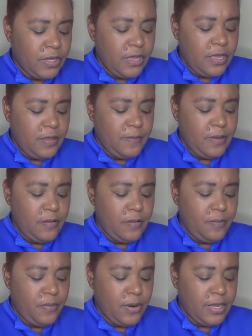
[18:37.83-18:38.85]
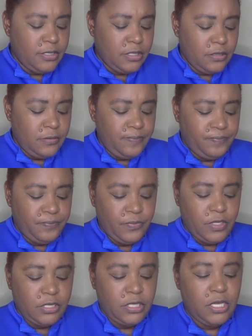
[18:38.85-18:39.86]
um bronzer
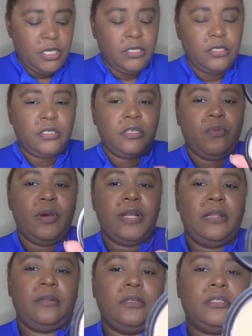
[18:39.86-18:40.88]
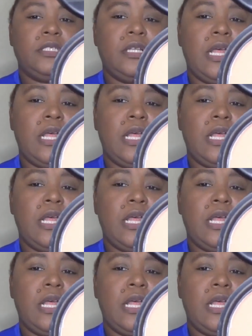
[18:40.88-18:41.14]
this is what it looks